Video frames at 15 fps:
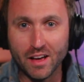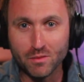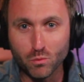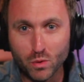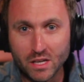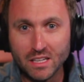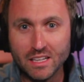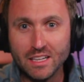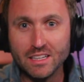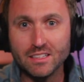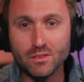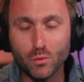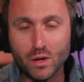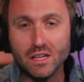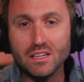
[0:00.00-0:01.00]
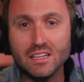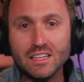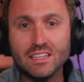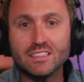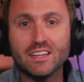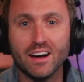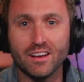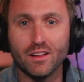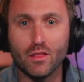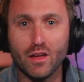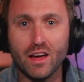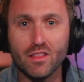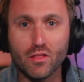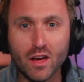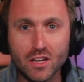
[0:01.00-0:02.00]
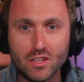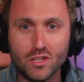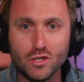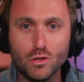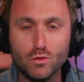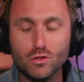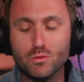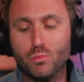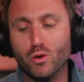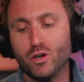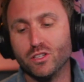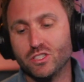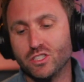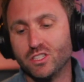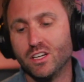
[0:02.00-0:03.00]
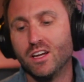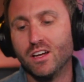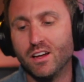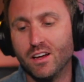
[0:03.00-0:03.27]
and we need kind of that huge push.